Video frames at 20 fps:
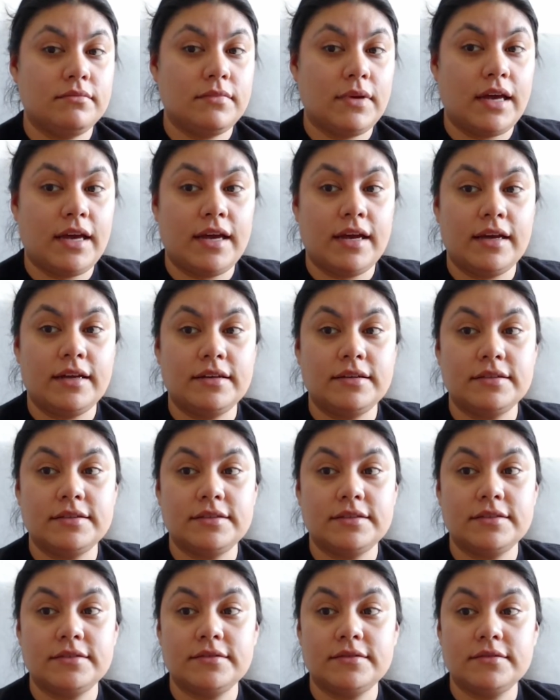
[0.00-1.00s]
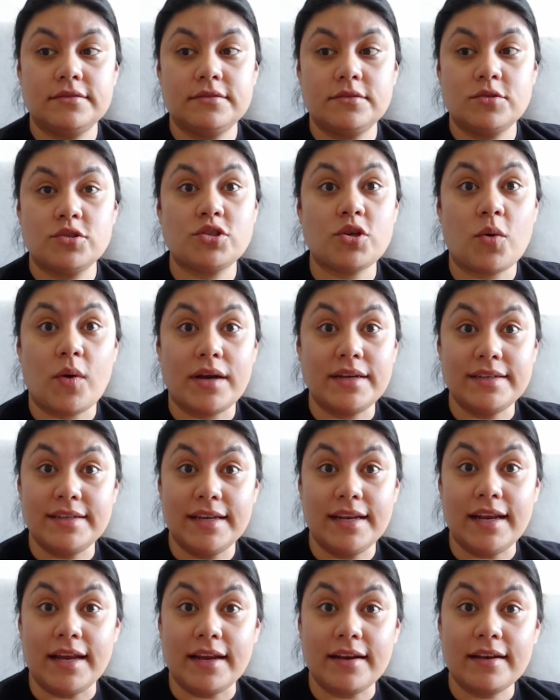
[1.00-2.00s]
And so I
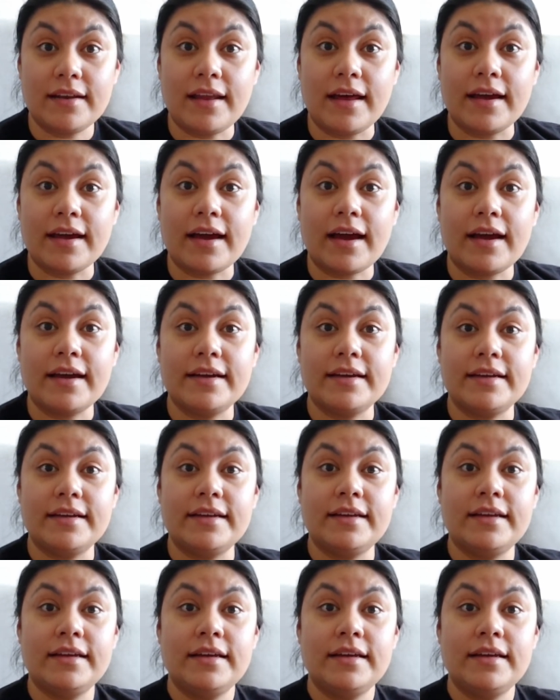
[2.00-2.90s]
didn't. Like I